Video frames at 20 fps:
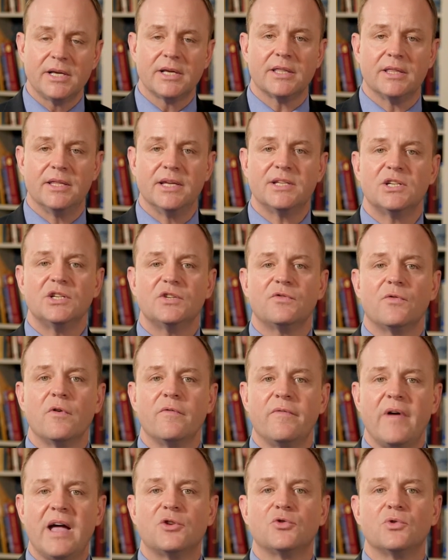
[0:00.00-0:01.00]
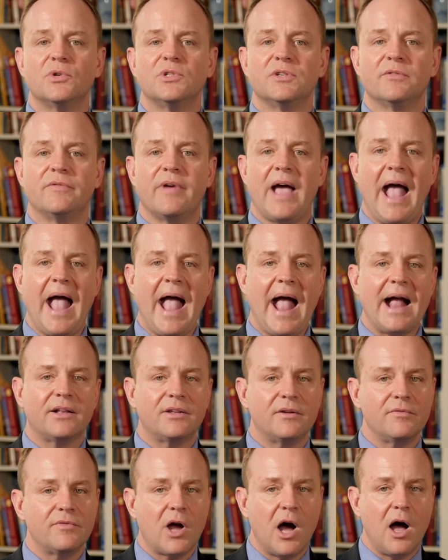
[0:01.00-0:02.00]
This is for veterans of
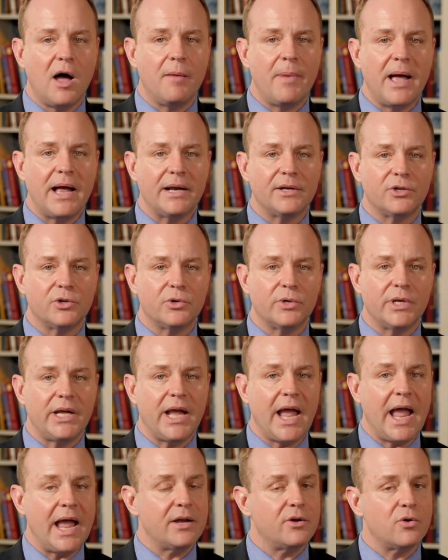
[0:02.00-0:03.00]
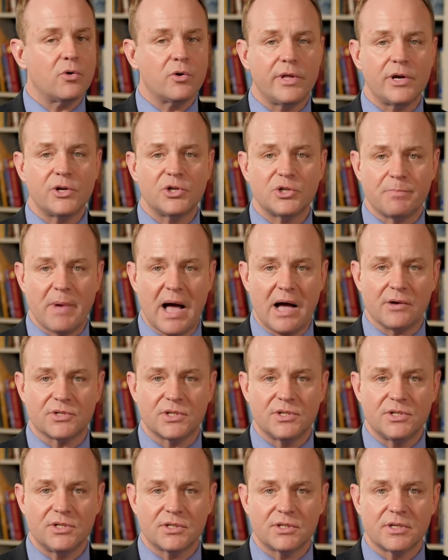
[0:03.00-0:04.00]
active combat duty and/or their
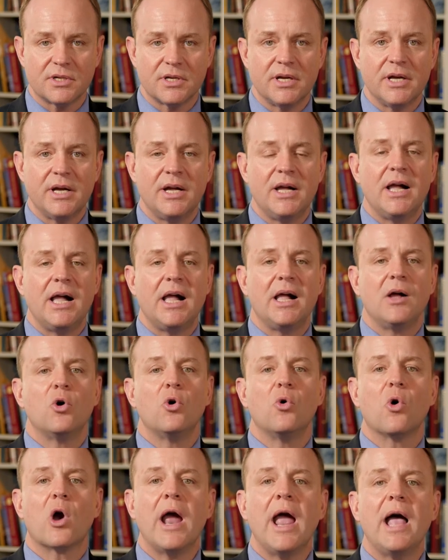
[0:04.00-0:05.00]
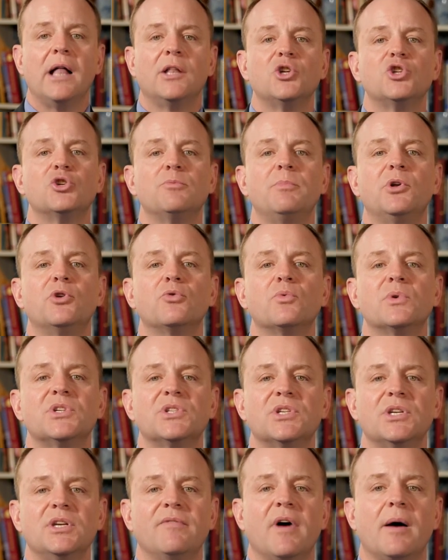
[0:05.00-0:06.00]
spouses who are eligible to
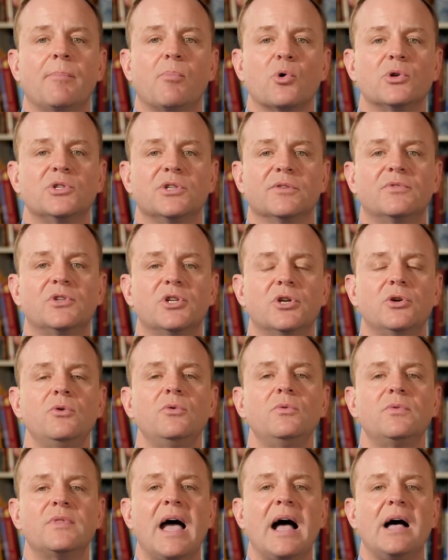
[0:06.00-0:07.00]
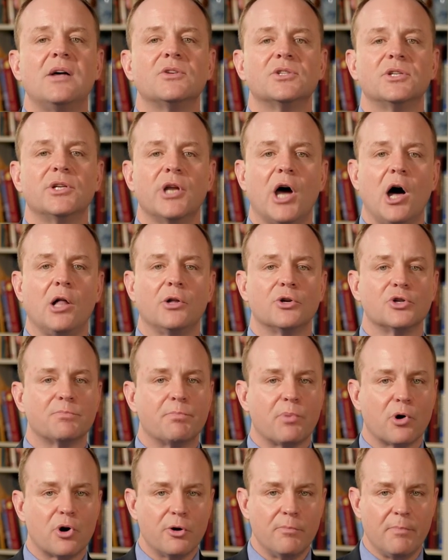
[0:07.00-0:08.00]
receive upwards of $2,000
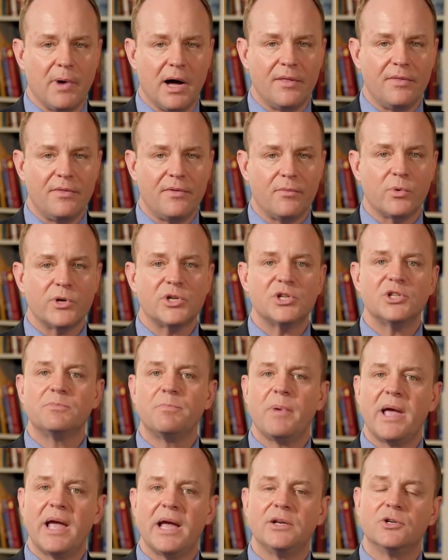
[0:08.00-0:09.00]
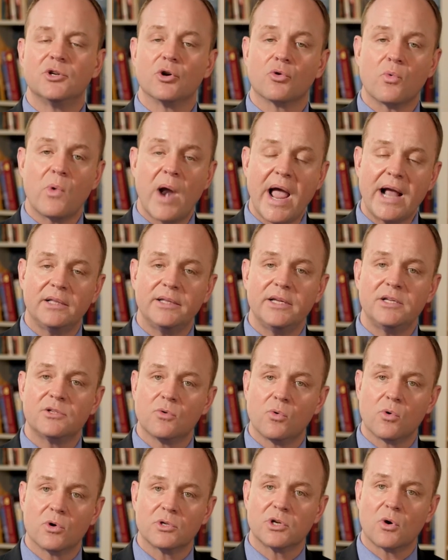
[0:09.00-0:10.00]
per month, which is paid directly
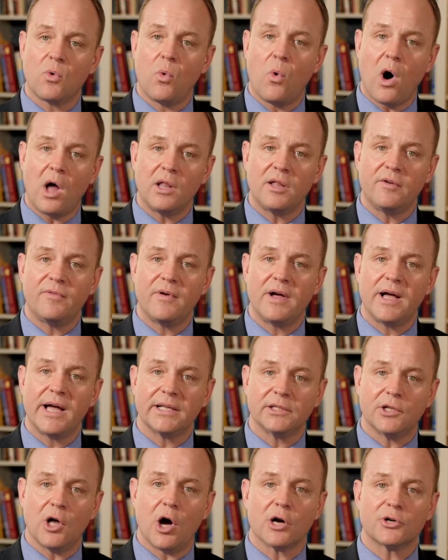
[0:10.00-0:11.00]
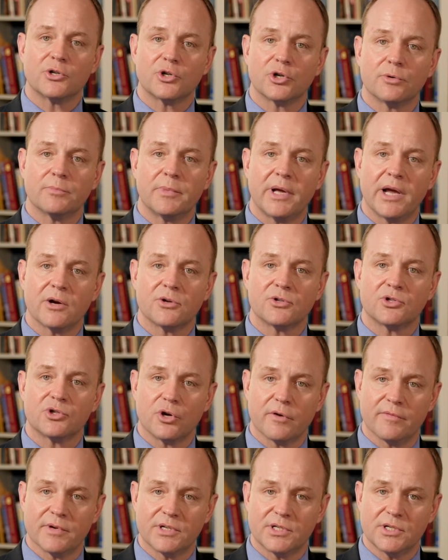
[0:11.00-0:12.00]
towards qualifying long-term care
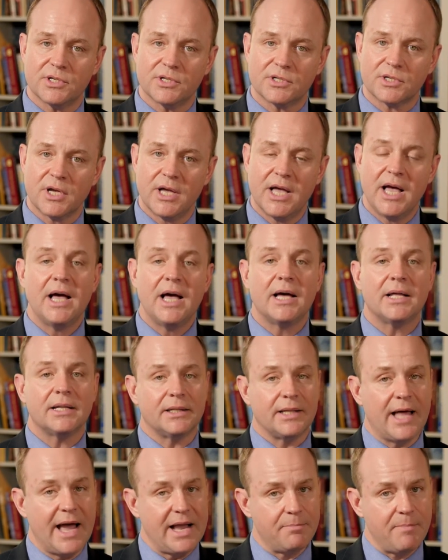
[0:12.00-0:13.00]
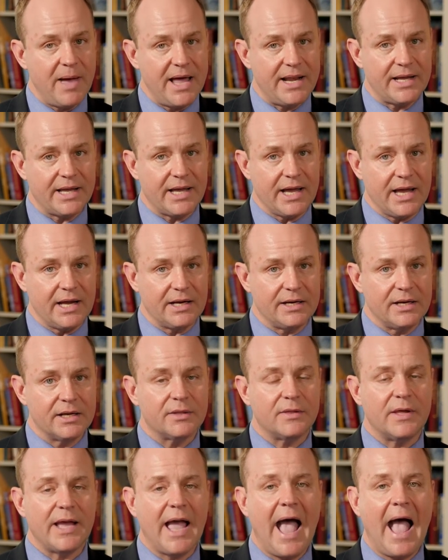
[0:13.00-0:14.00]
services. Like Medicaid,
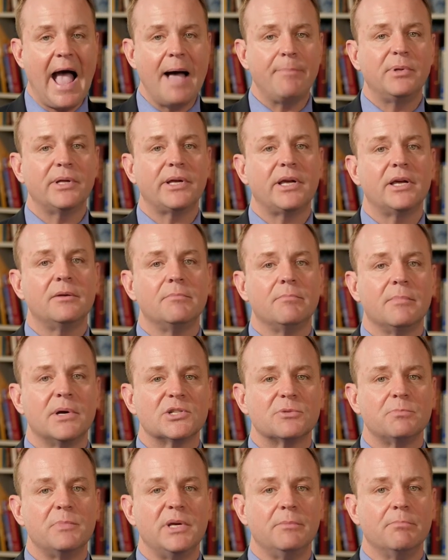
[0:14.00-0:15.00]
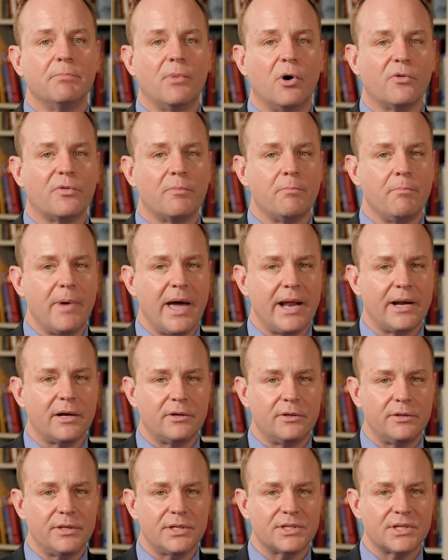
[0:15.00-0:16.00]
the applicant must meet both
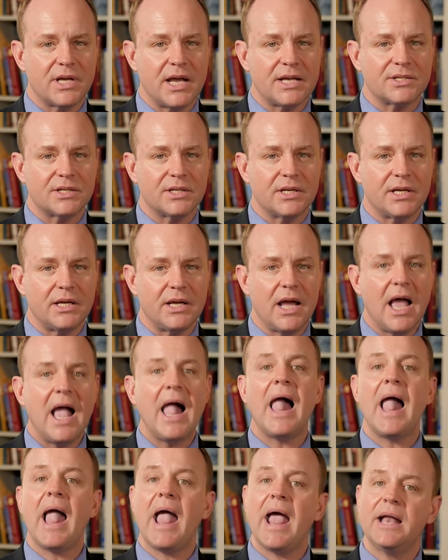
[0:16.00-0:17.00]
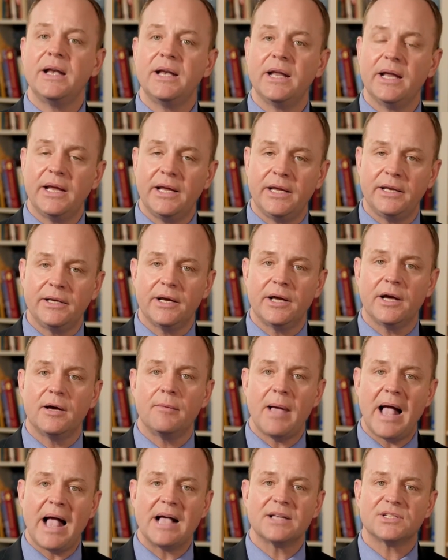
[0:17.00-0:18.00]
medical necessity and
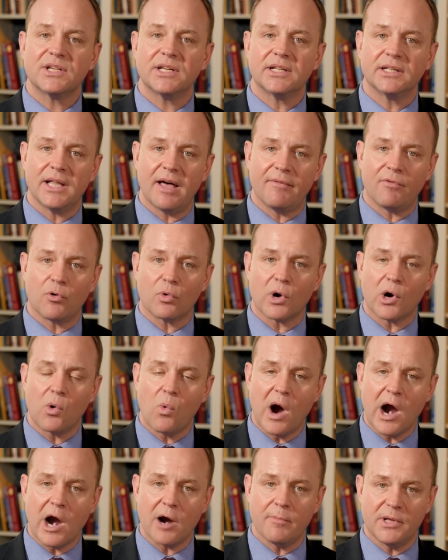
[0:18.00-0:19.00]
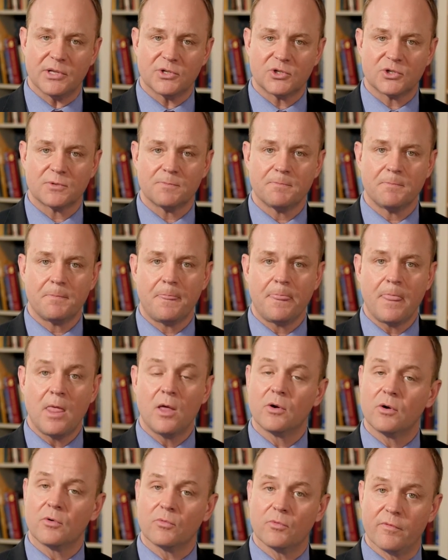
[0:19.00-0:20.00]
income asset level requirements.
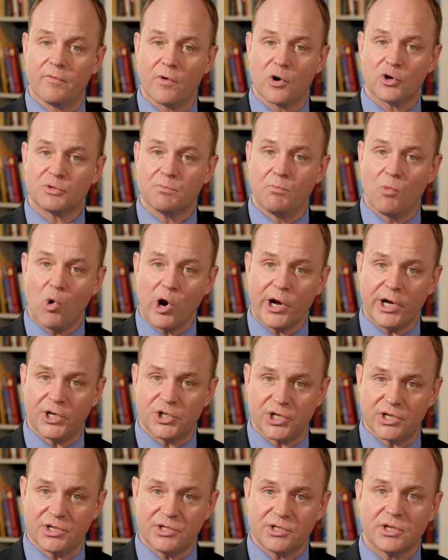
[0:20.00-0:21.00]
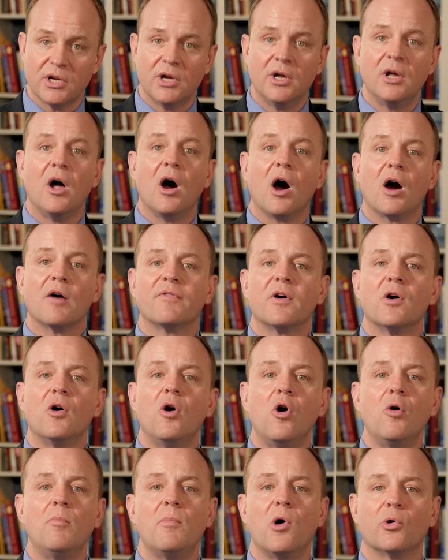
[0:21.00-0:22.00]
Reverse mortgages are for
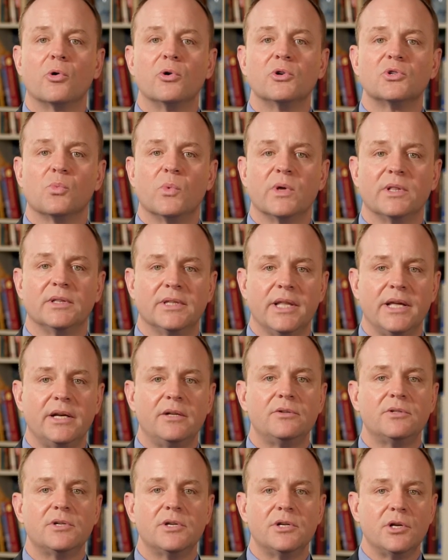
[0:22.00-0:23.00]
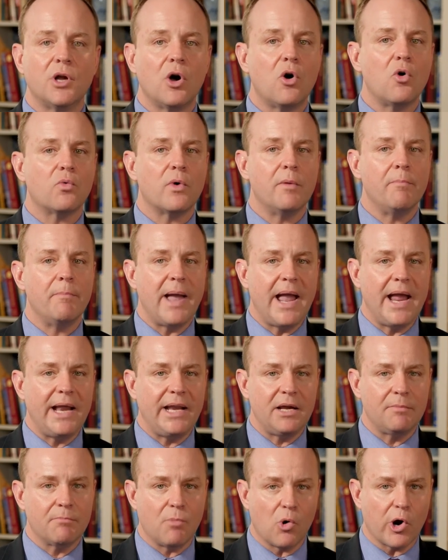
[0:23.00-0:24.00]
homeowners with little to no
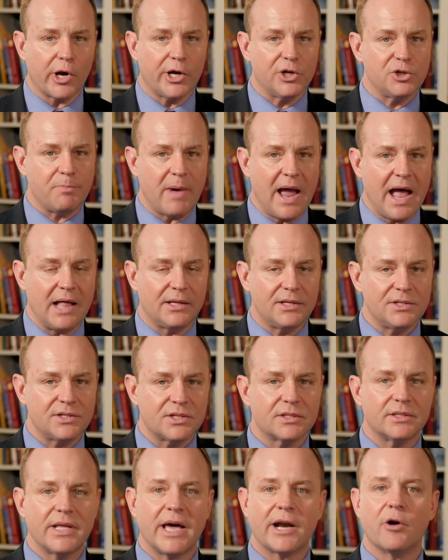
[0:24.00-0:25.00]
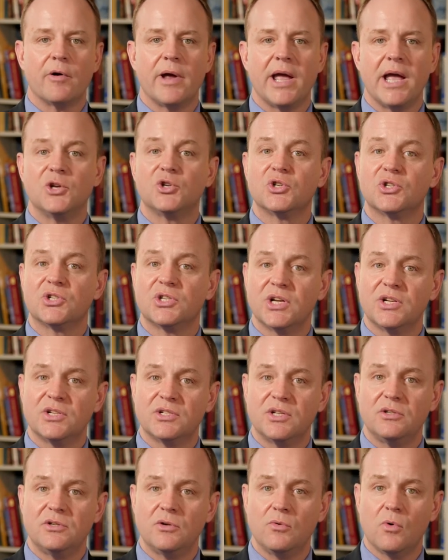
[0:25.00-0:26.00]
remaining mortgage balance that are age
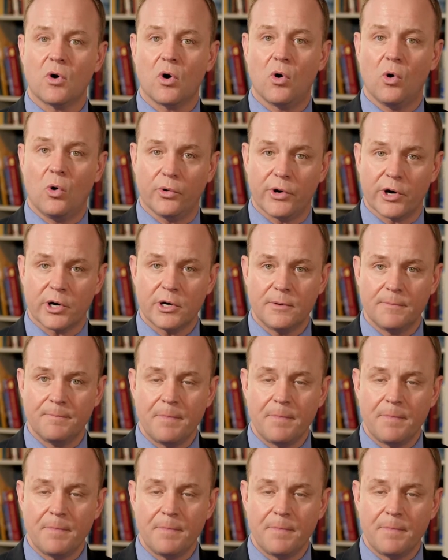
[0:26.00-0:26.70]
62 or older